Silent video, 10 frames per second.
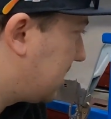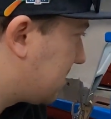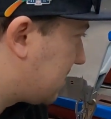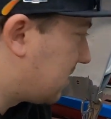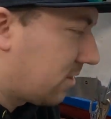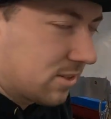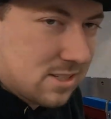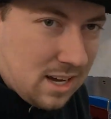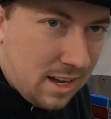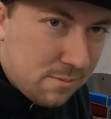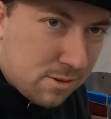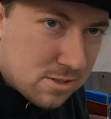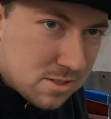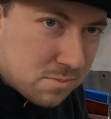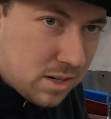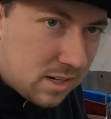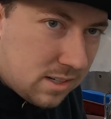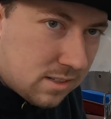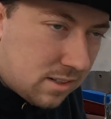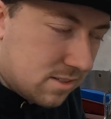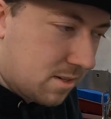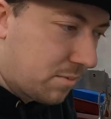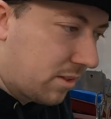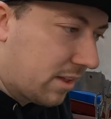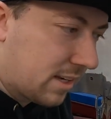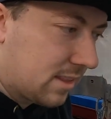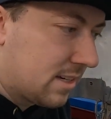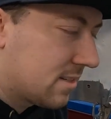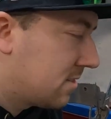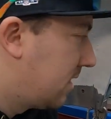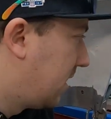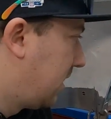is, it's time versus money on something like this.